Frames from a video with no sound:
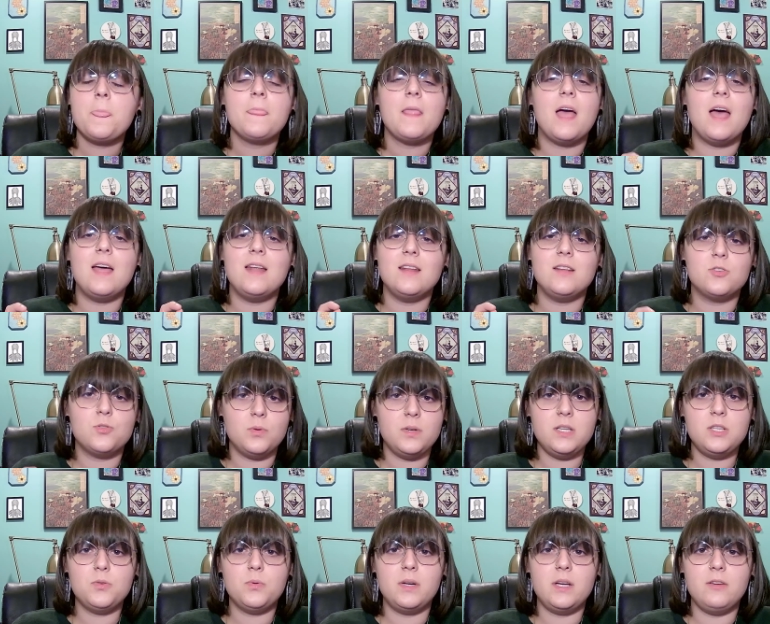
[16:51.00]
And in
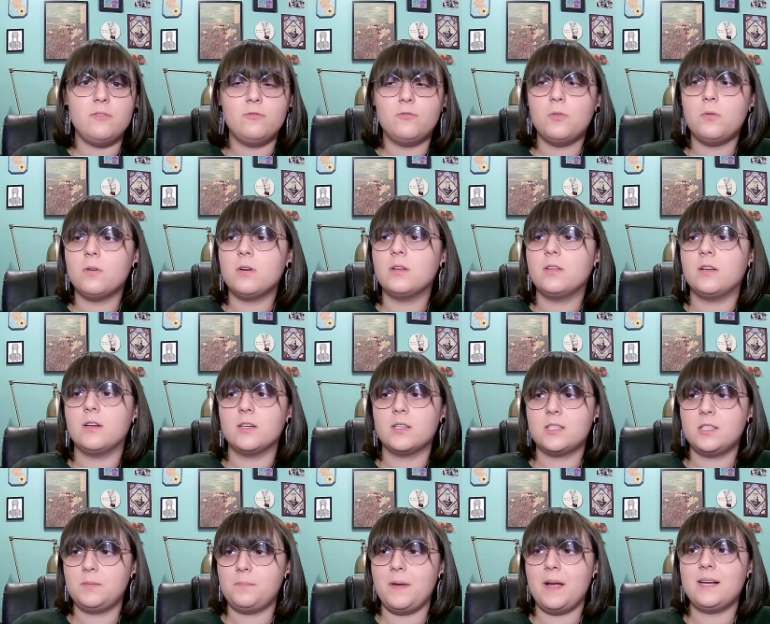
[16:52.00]
twenty twenty-four, they're
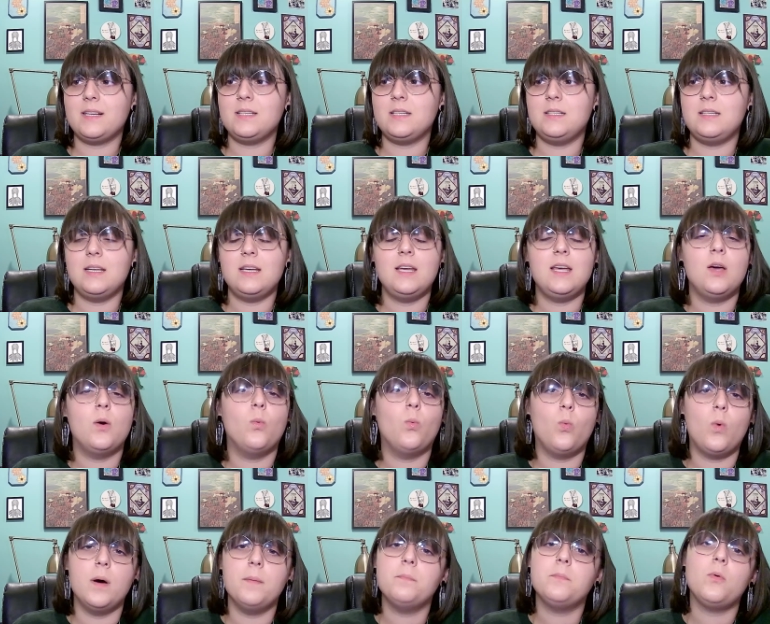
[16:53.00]
expected to hit
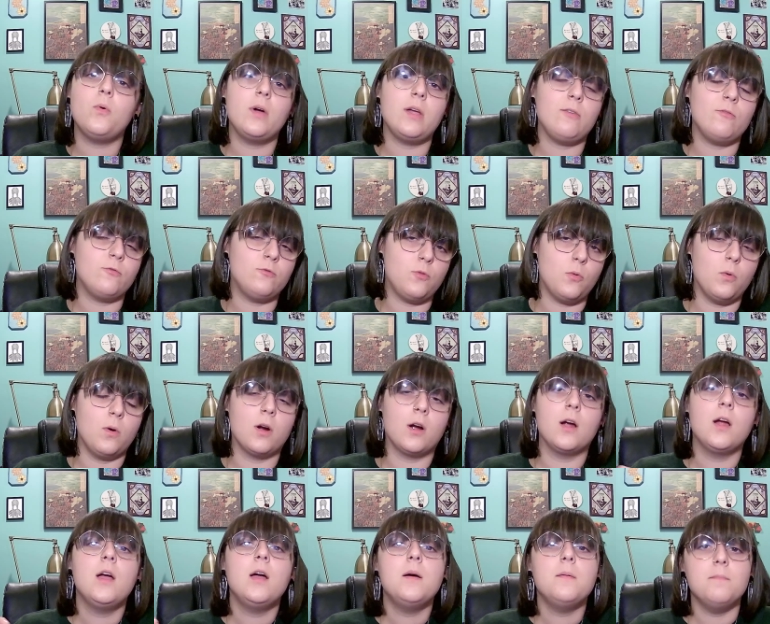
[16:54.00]
one point
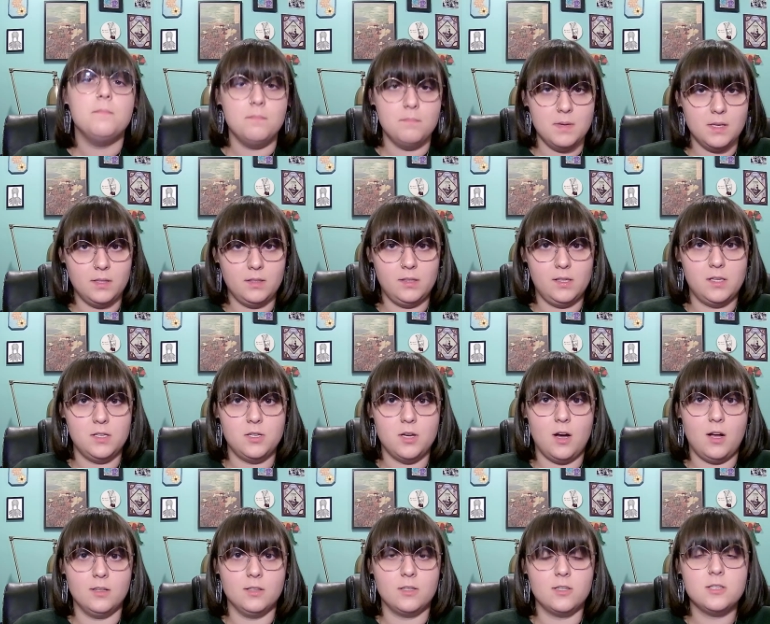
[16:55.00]
four million
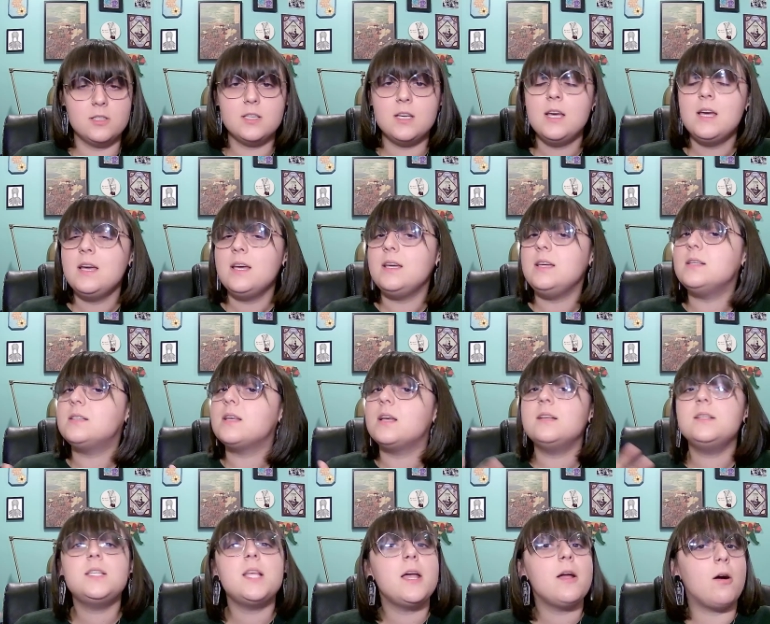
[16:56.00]
dollars. He
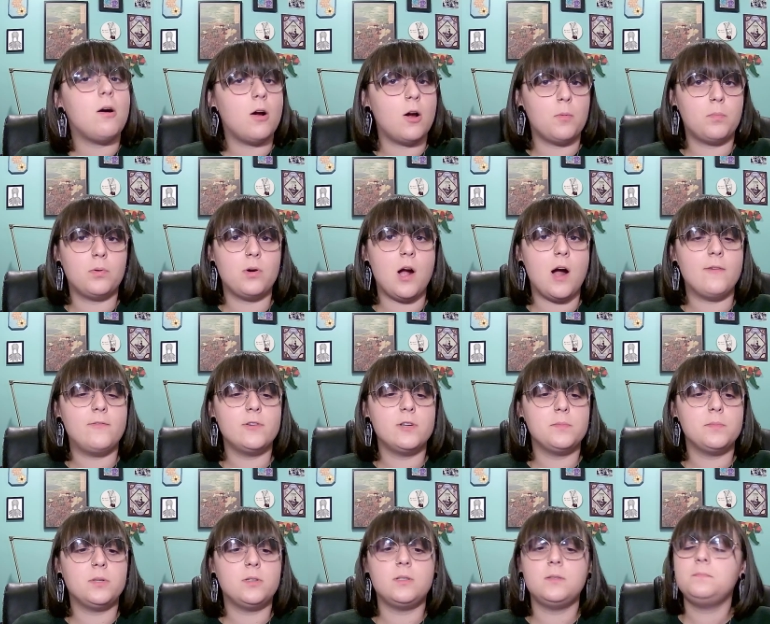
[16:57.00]
says they are
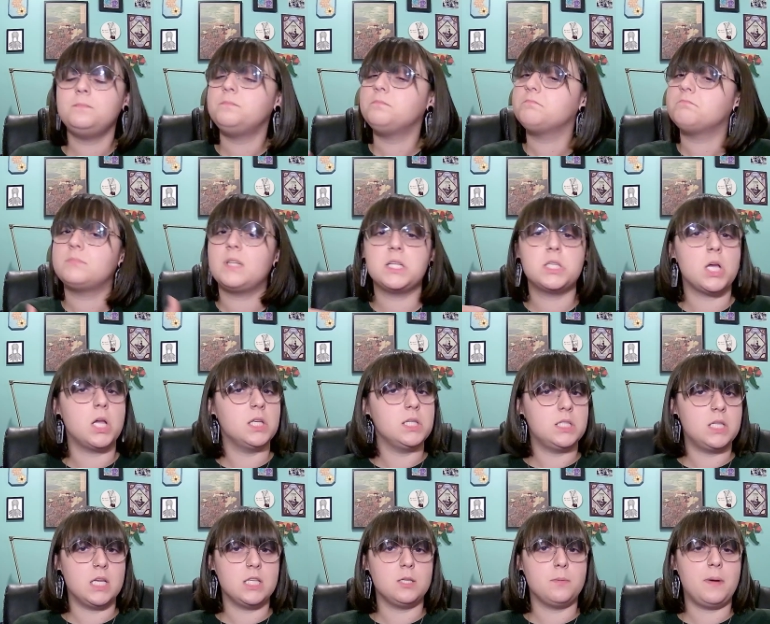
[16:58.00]
profitable. That's all he
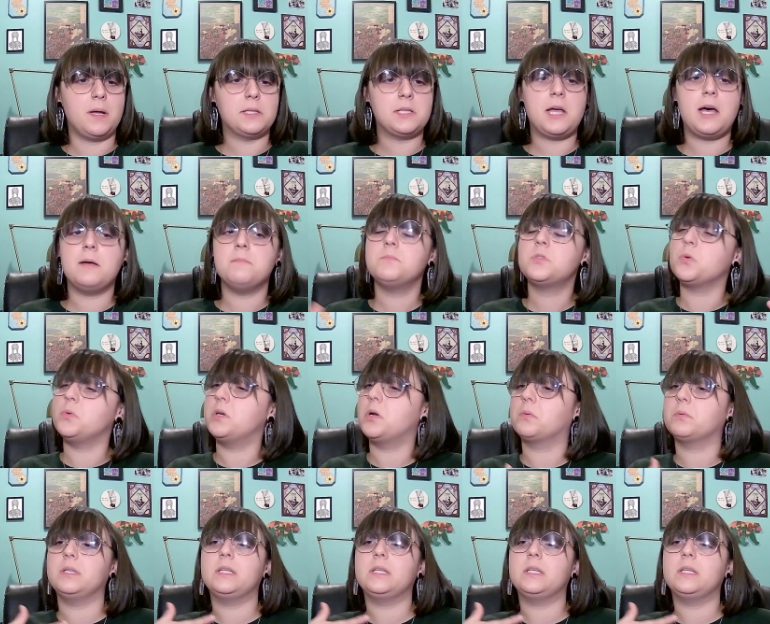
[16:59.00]
says about that. So we don't really